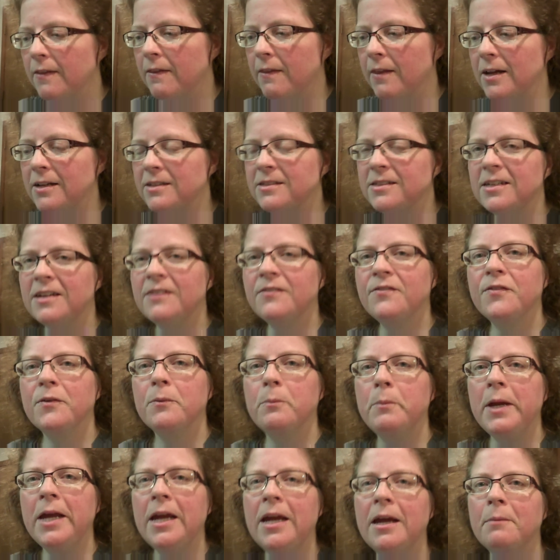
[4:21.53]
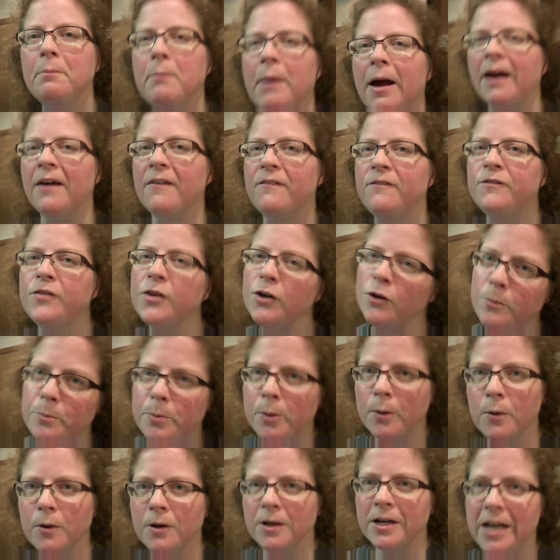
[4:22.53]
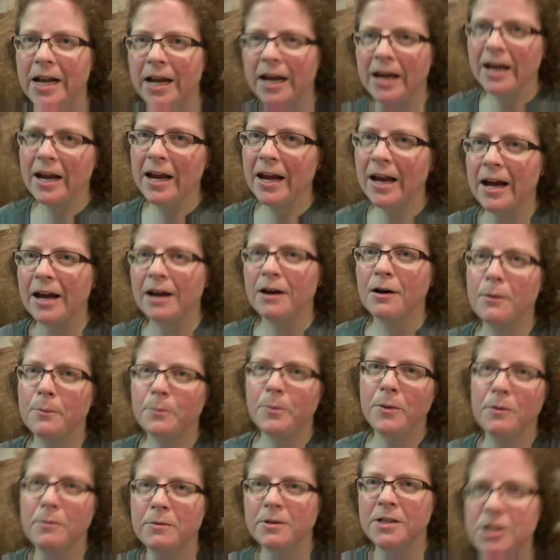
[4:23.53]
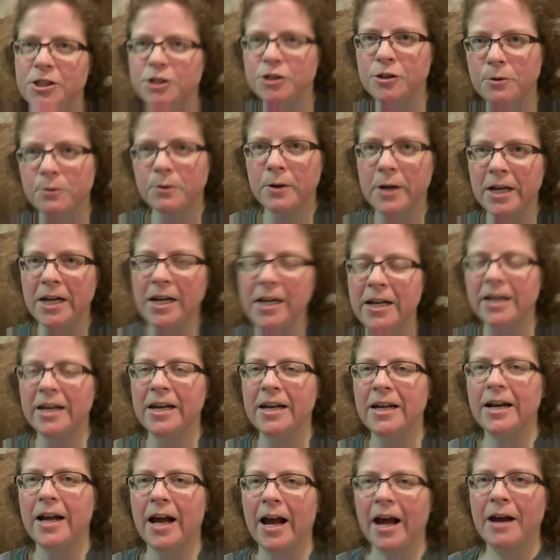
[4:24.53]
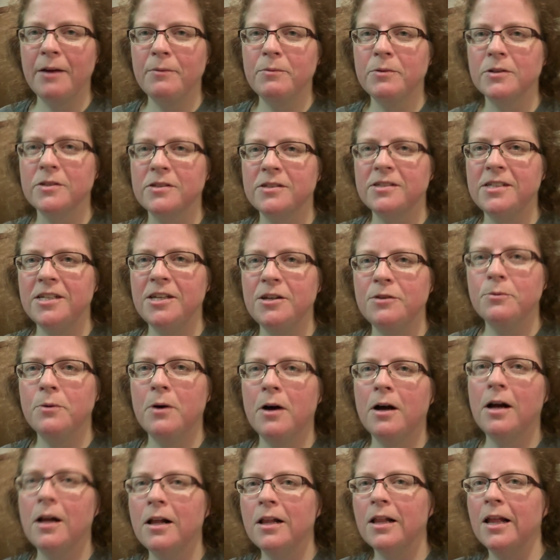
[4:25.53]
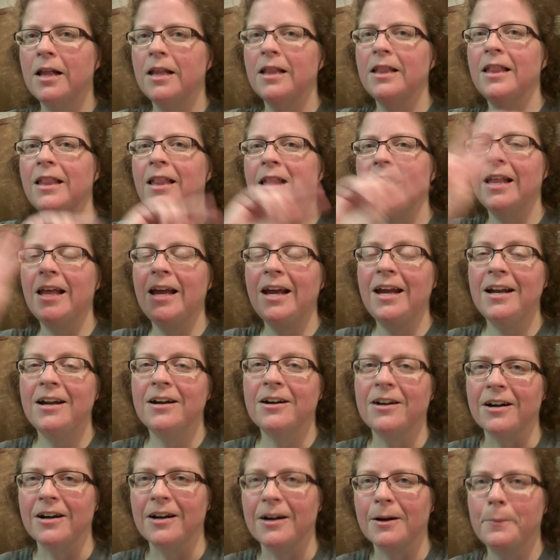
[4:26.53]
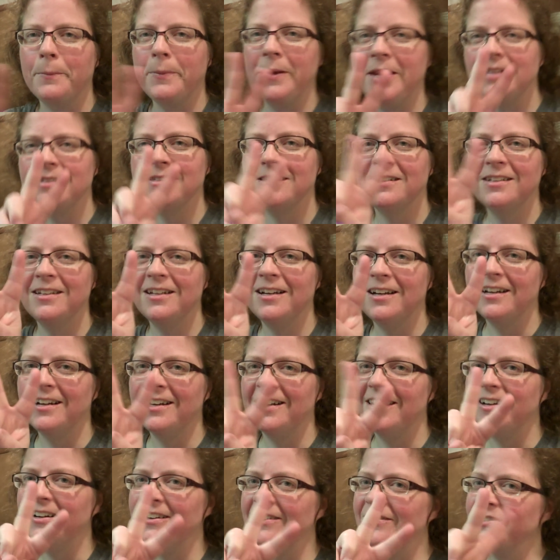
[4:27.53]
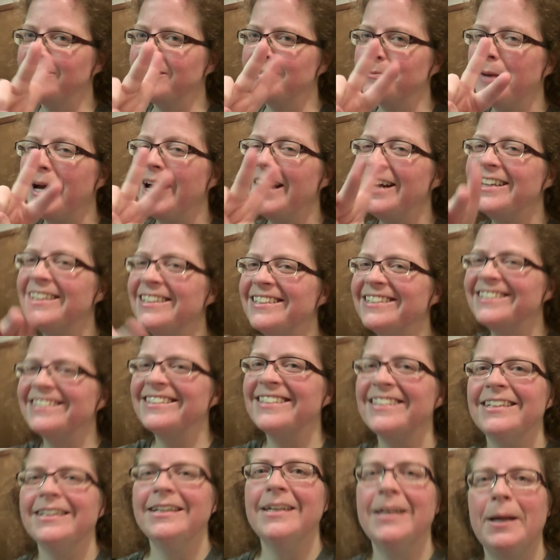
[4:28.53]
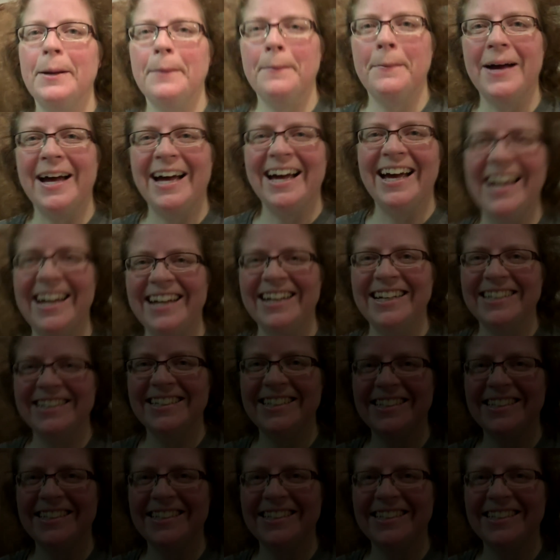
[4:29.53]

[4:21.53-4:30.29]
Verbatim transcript: that's it for me and my food porn day. I hope you enjoyed, and I will see you all later. Peace and love. Smiles. Bye.